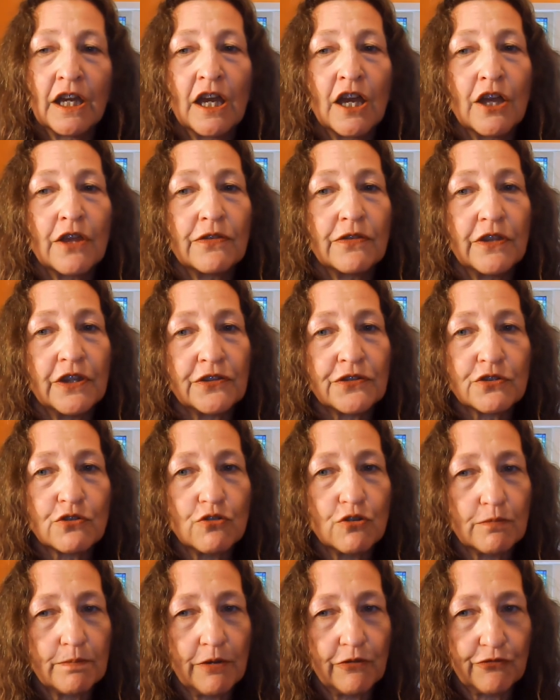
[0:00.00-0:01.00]
This
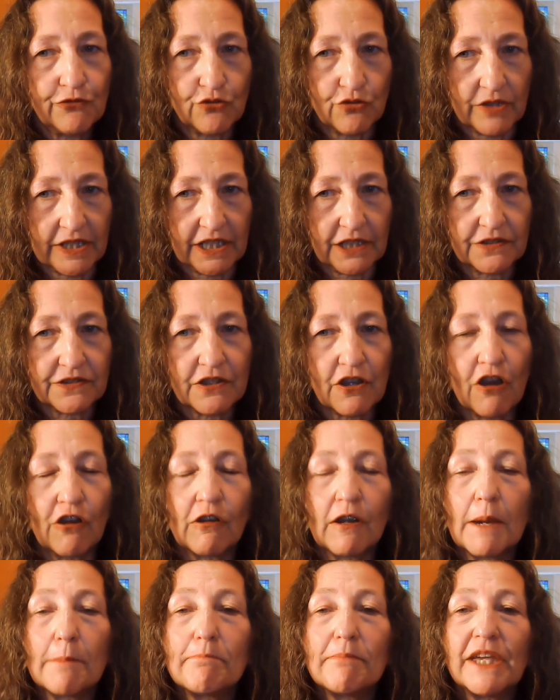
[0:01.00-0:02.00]
group of drinks are a
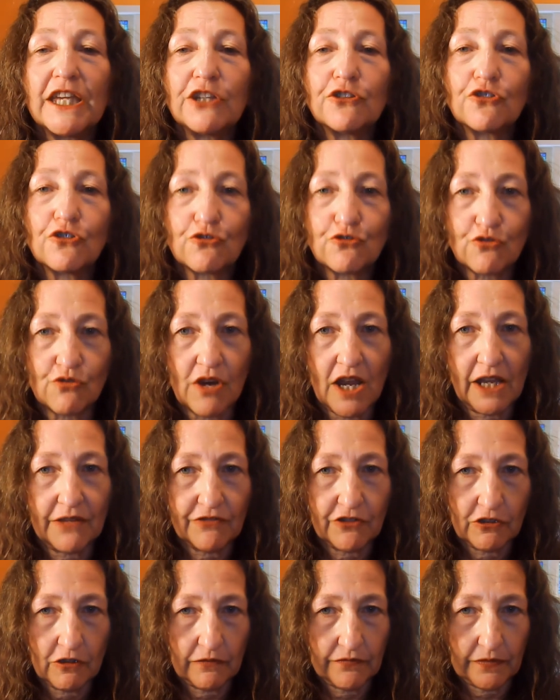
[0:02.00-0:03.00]
major
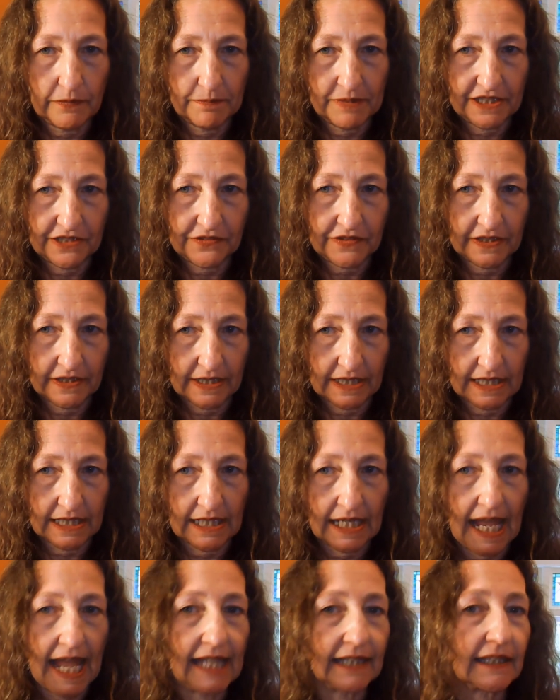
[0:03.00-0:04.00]
driver of obesity
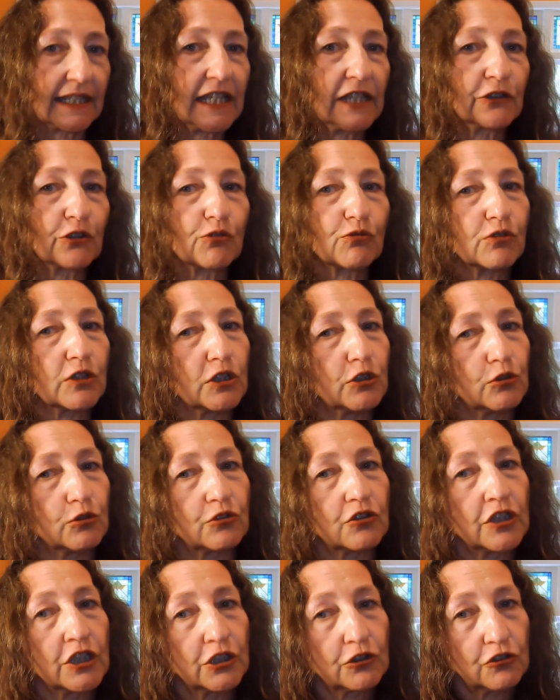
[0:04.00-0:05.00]
and can erode
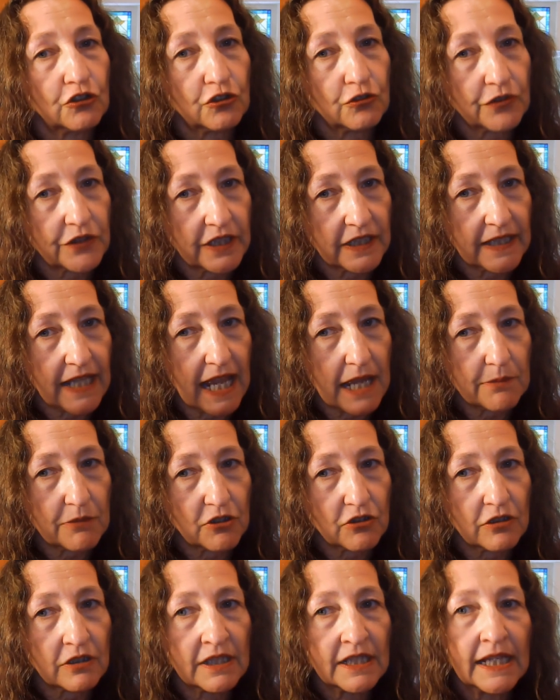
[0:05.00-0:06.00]
tooth
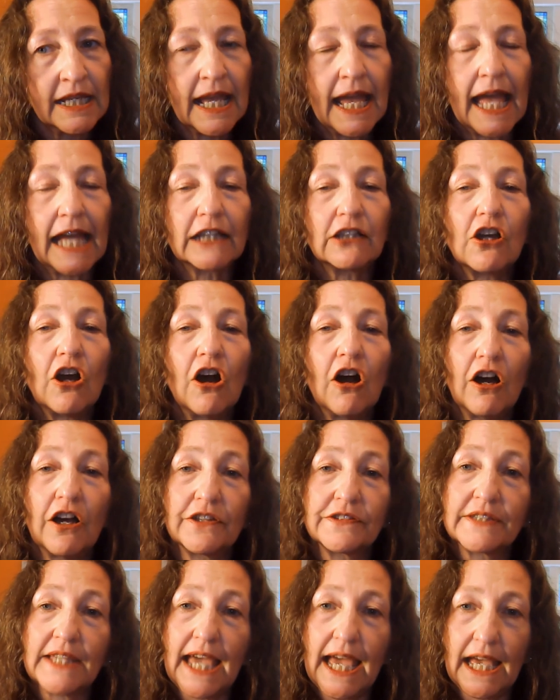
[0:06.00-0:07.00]
enamel and
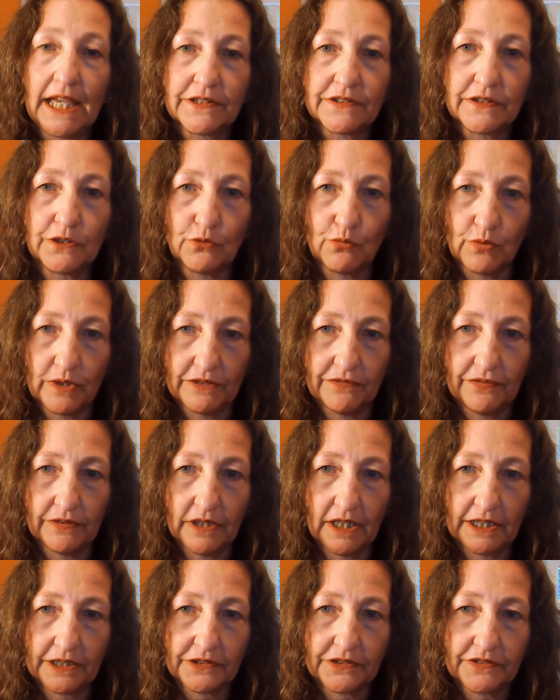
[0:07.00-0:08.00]
cause acid
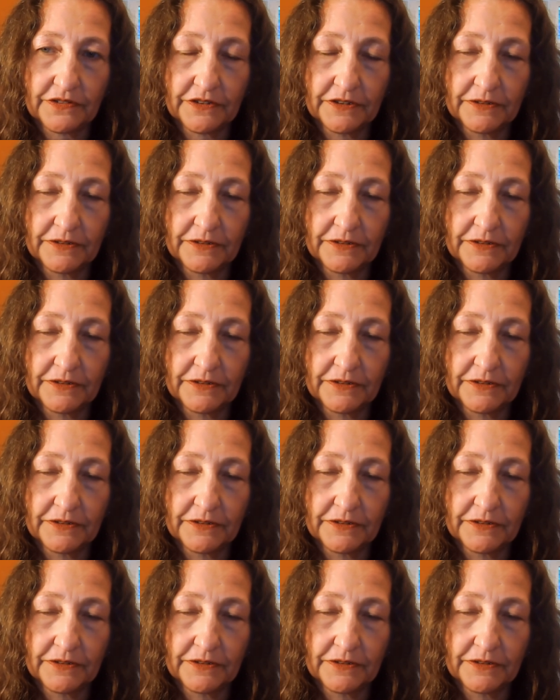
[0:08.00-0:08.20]
reflux.